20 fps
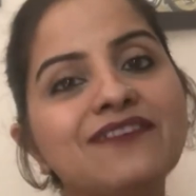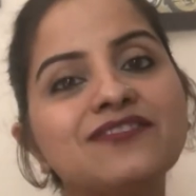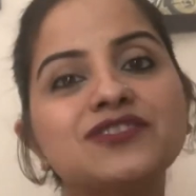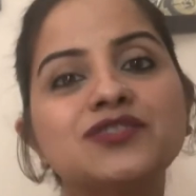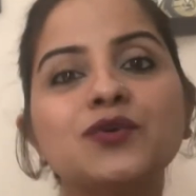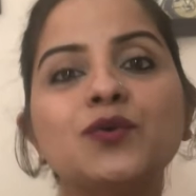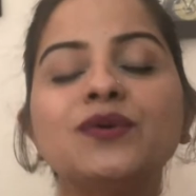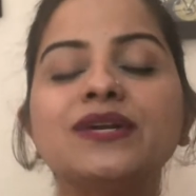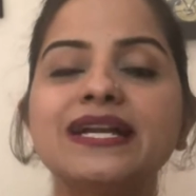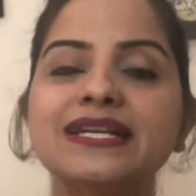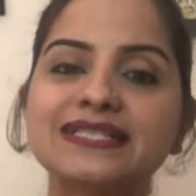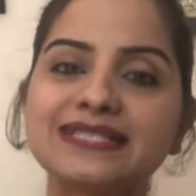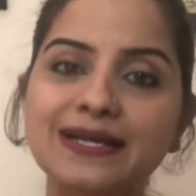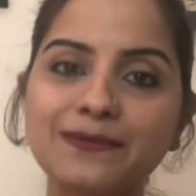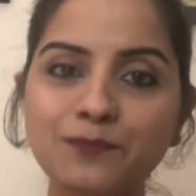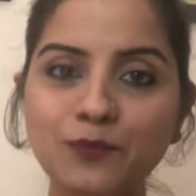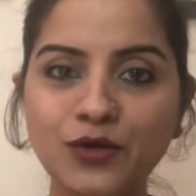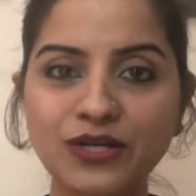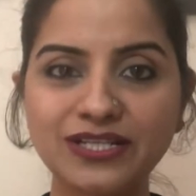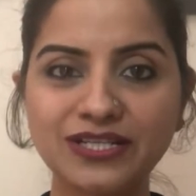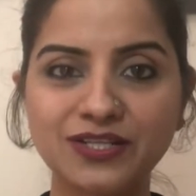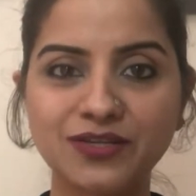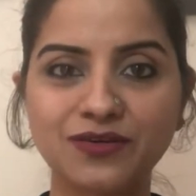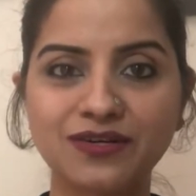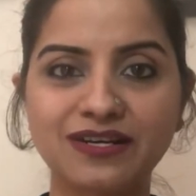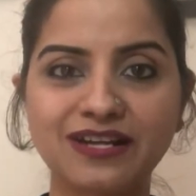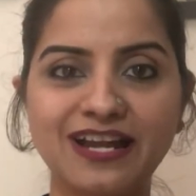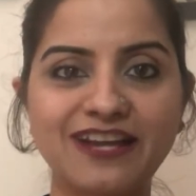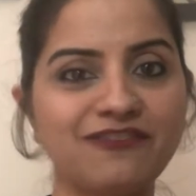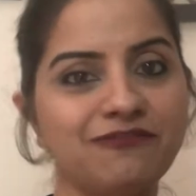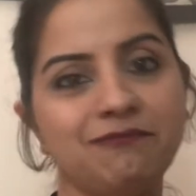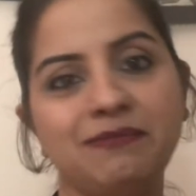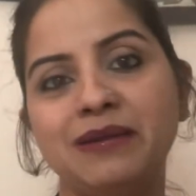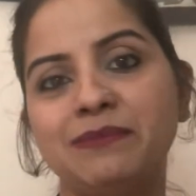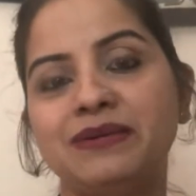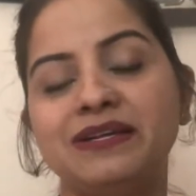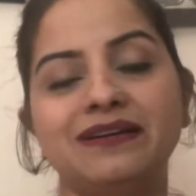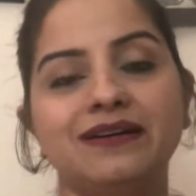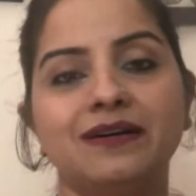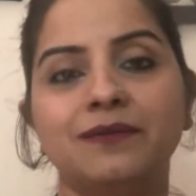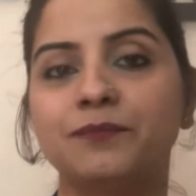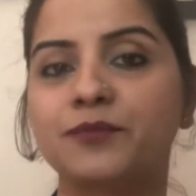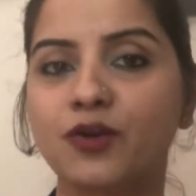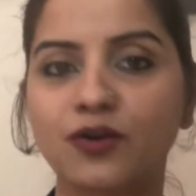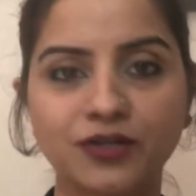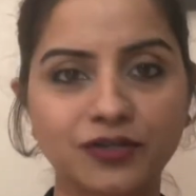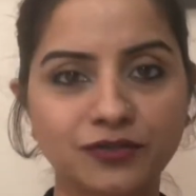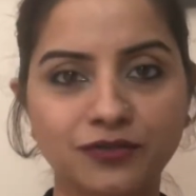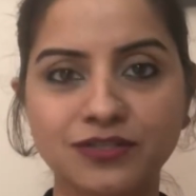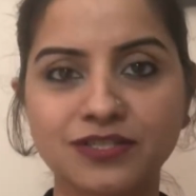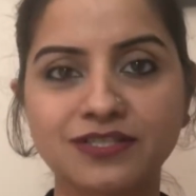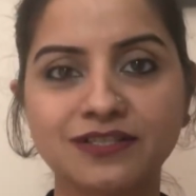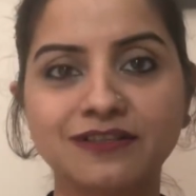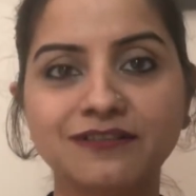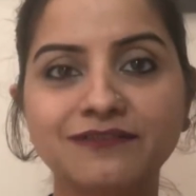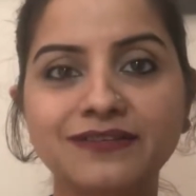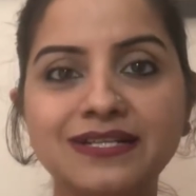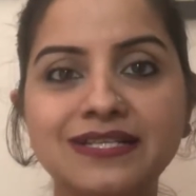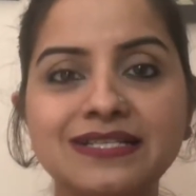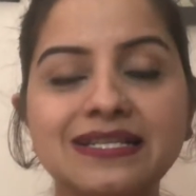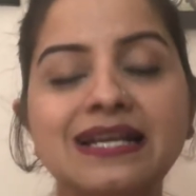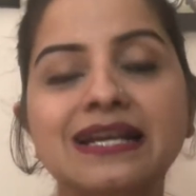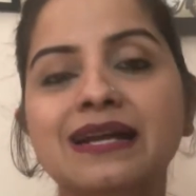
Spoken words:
sold at some point in your life, maybe a product or service,